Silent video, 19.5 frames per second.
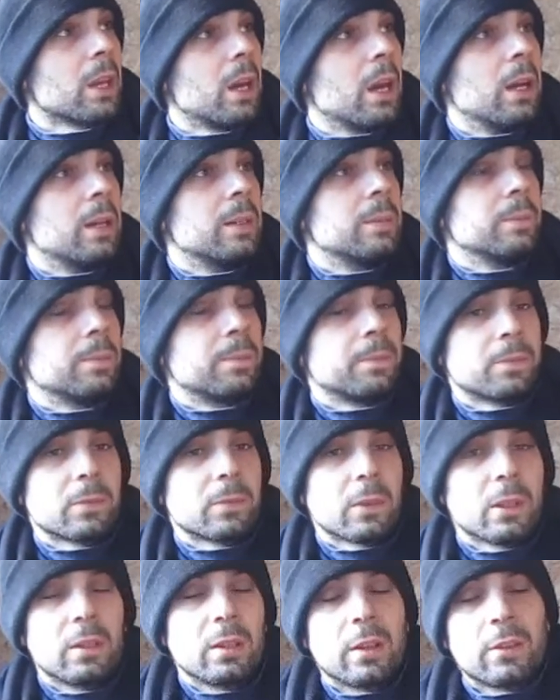
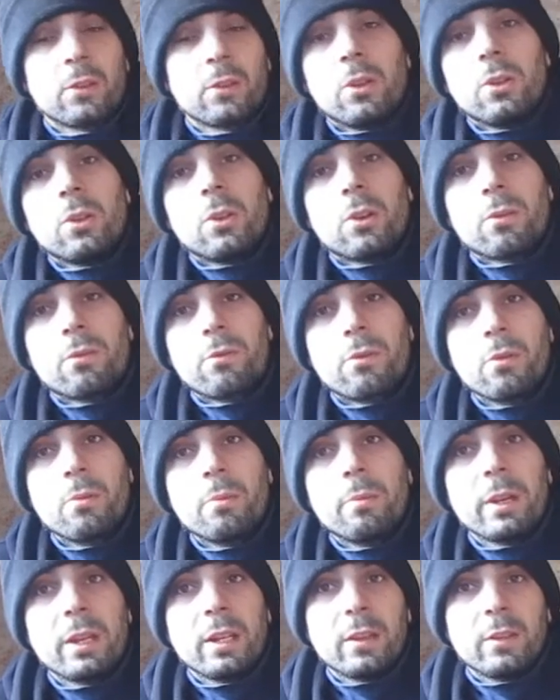There's not a lot of room,
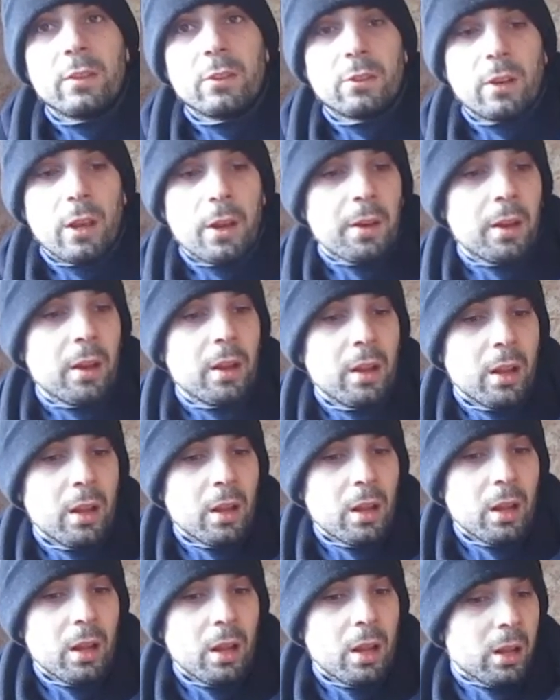but it is a shed,
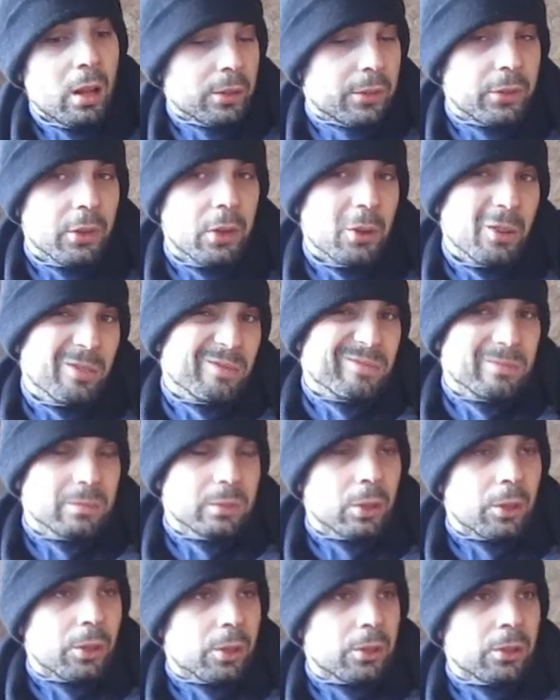so
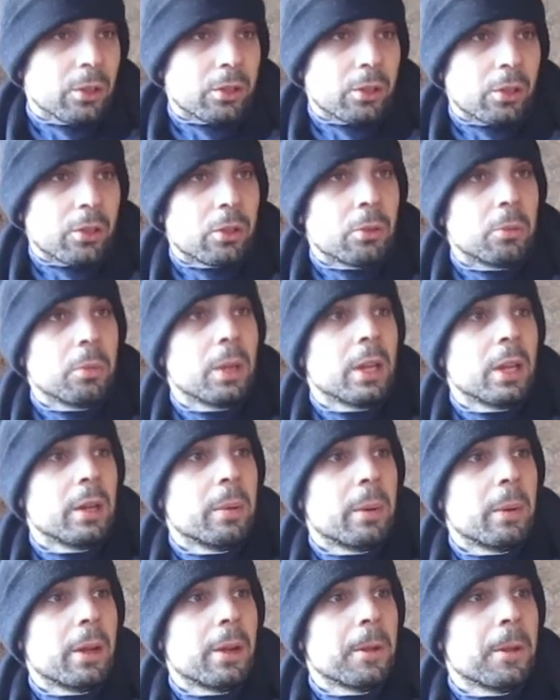I'm not gonna complain
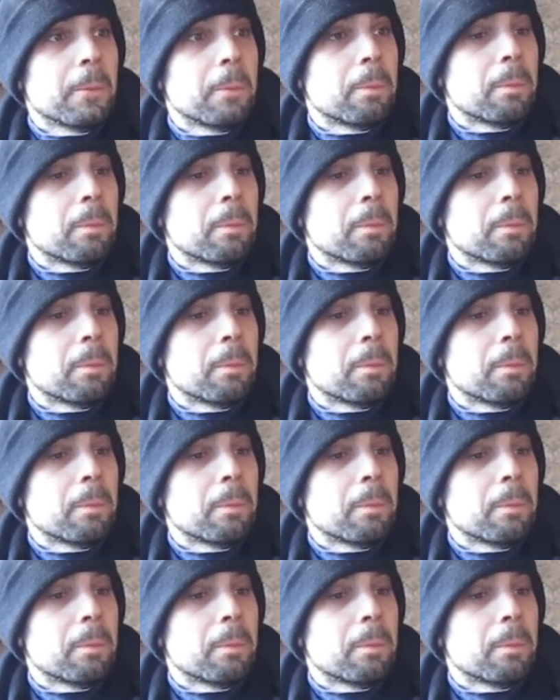about it.